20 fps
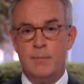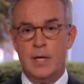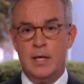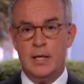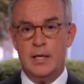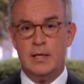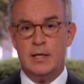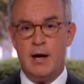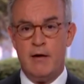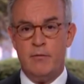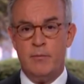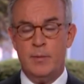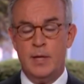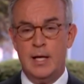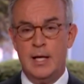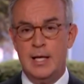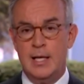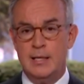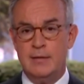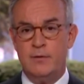the Milei
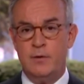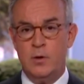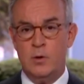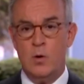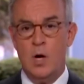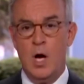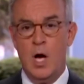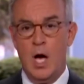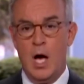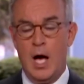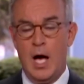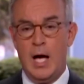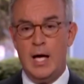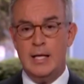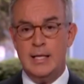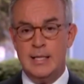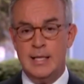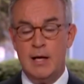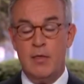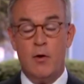government, in his view,
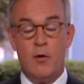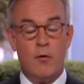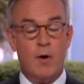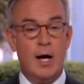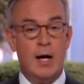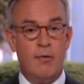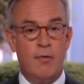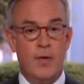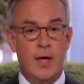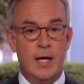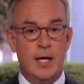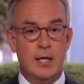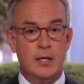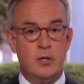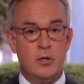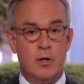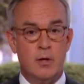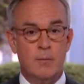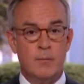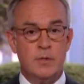did the right thing in
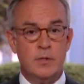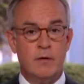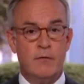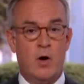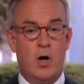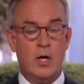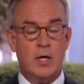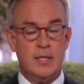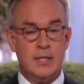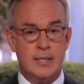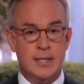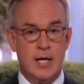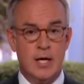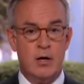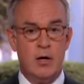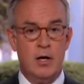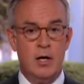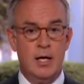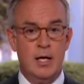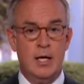terms of
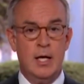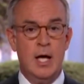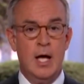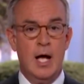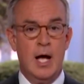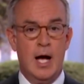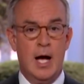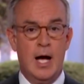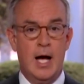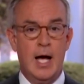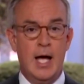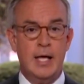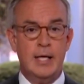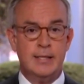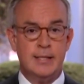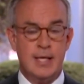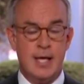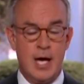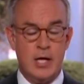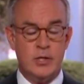austerity
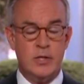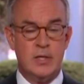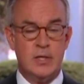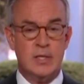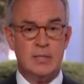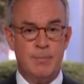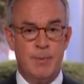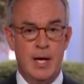and slashing